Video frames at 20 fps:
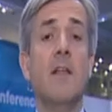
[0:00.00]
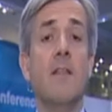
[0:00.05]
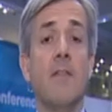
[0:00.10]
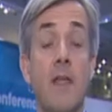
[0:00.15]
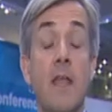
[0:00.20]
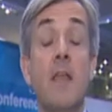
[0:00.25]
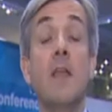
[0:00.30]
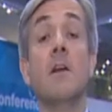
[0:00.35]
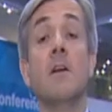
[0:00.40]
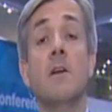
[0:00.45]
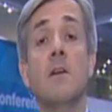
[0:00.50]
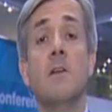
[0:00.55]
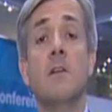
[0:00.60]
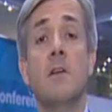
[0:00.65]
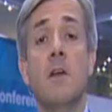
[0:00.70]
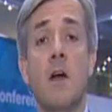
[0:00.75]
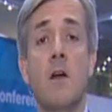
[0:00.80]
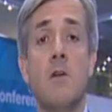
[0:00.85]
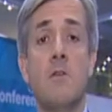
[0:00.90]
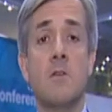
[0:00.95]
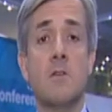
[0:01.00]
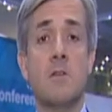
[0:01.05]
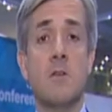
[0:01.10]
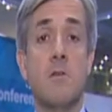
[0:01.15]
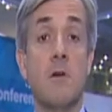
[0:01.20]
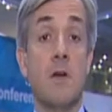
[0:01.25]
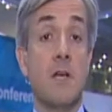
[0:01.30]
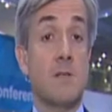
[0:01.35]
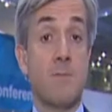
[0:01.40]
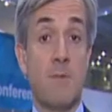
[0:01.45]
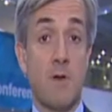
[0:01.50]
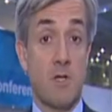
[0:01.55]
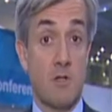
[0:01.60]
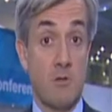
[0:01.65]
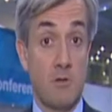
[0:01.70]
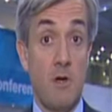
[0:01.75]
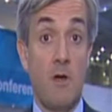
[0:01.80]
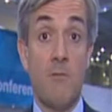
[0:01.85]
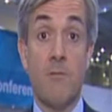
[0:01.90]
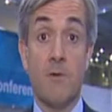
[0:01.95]
then it could go to a special
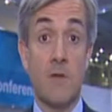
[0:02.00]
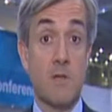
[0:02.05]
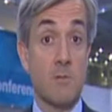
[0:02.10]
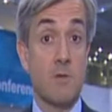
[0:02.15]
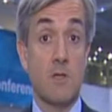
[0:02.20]
conference,